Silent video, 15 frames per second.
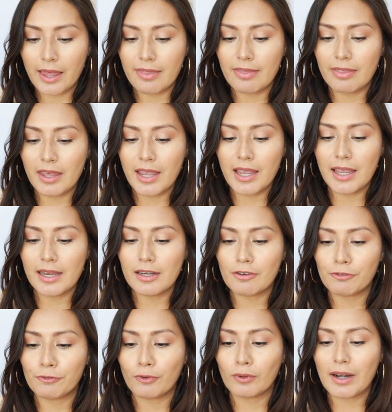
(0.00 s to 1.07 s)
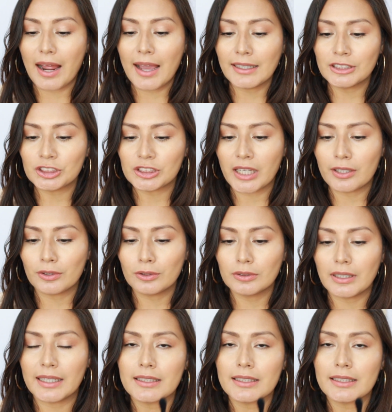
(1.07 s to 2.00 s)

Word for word: And then for eyeshadow,